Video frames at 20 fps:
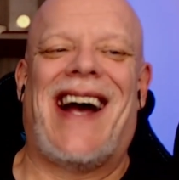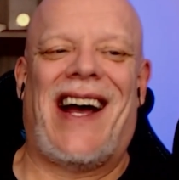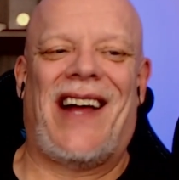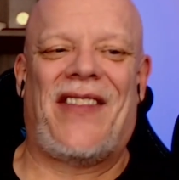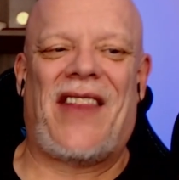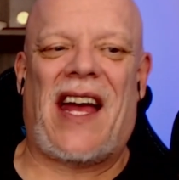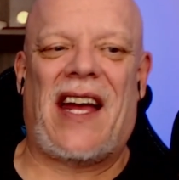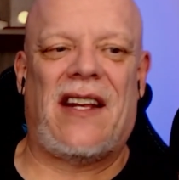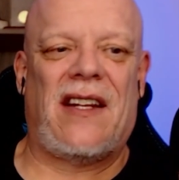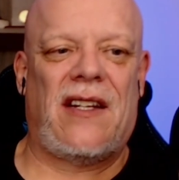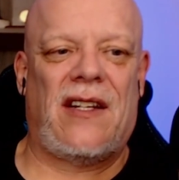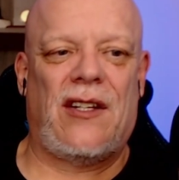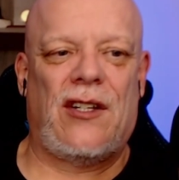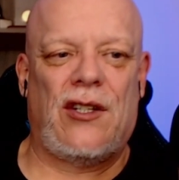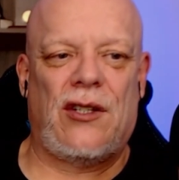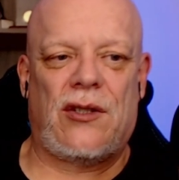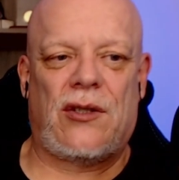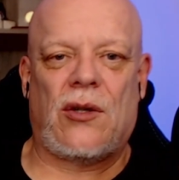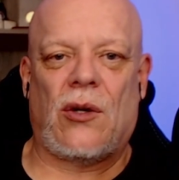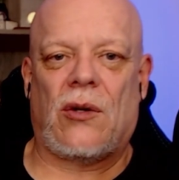on that
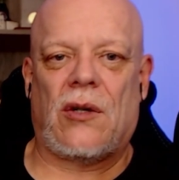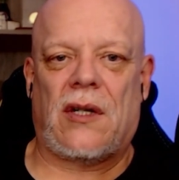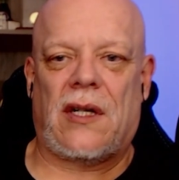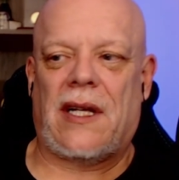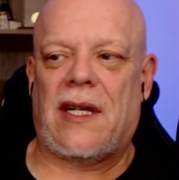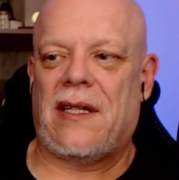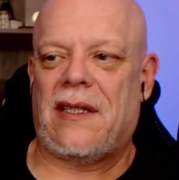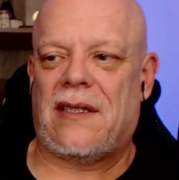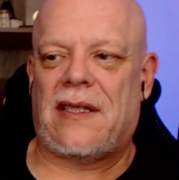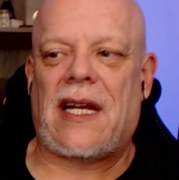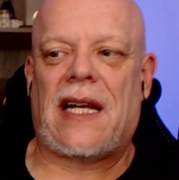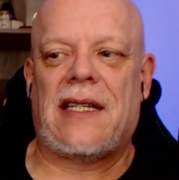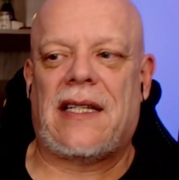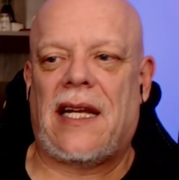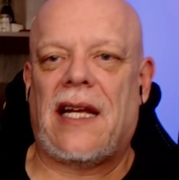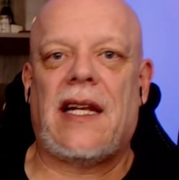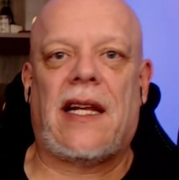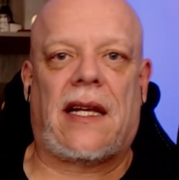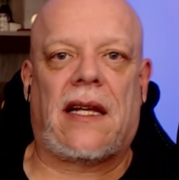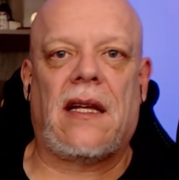Dora and
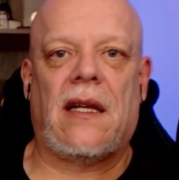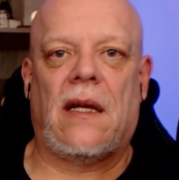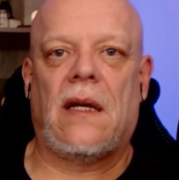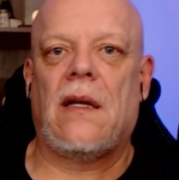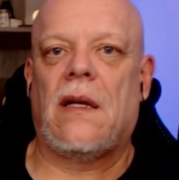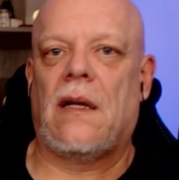Titanic.